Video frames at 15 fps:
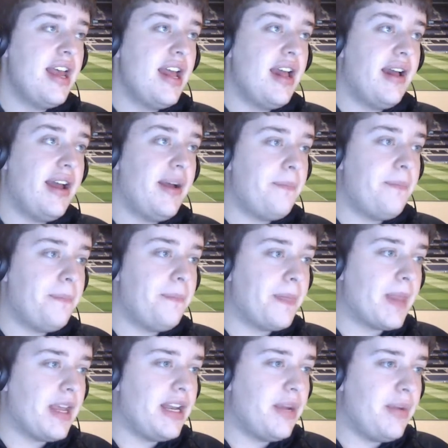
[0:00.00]

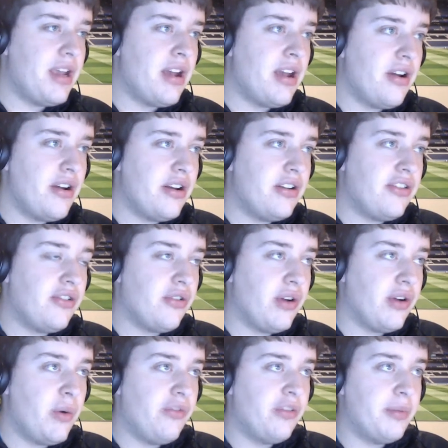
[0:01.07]
Um, now, we heard
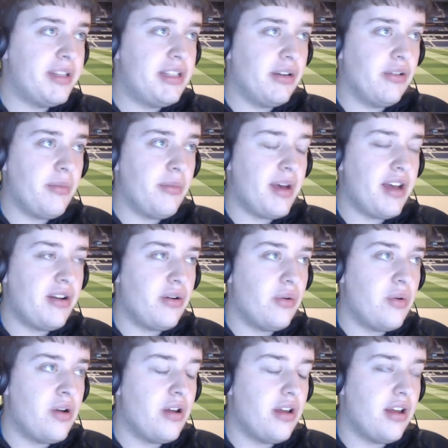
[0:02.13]
through Fabrizio
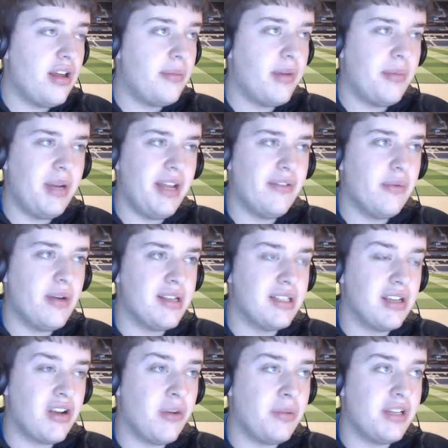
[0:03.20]
Romano, um, I believe it was
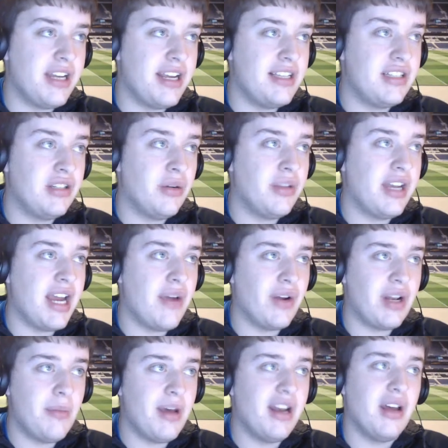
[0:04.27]
a couple of days ago, that
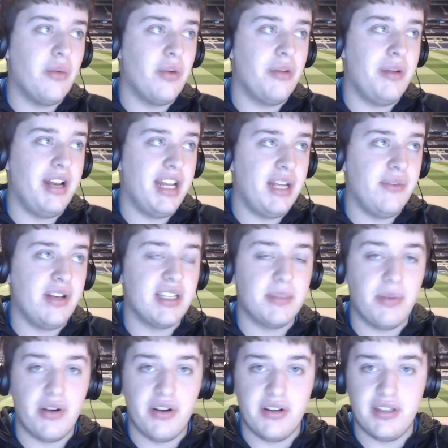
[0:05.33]
Eric Lamela will be leaving
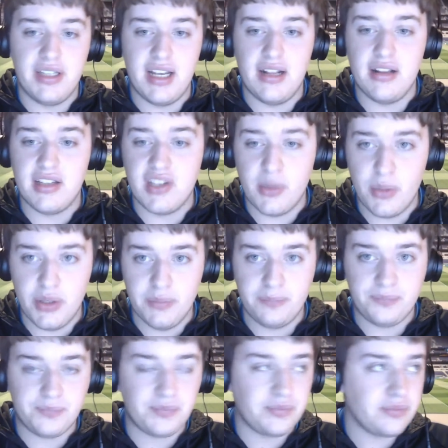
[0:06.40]
Spurs in the summer.
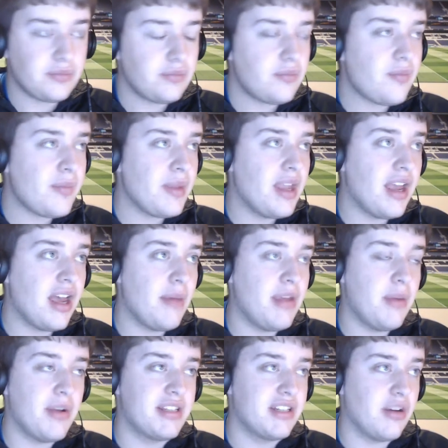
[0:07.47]
Um,
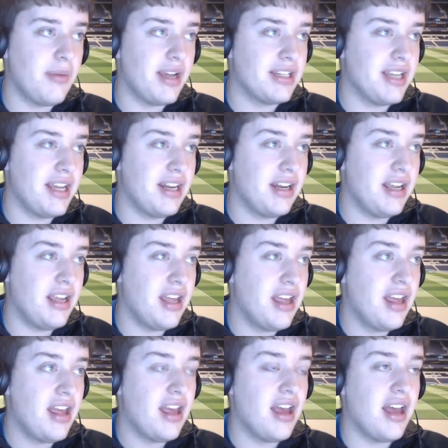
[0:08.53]
he wants to go back to Italy.
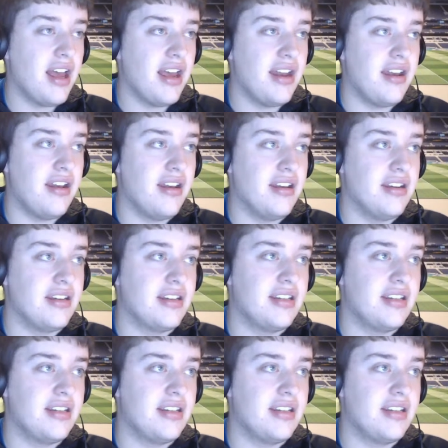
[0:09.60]
And,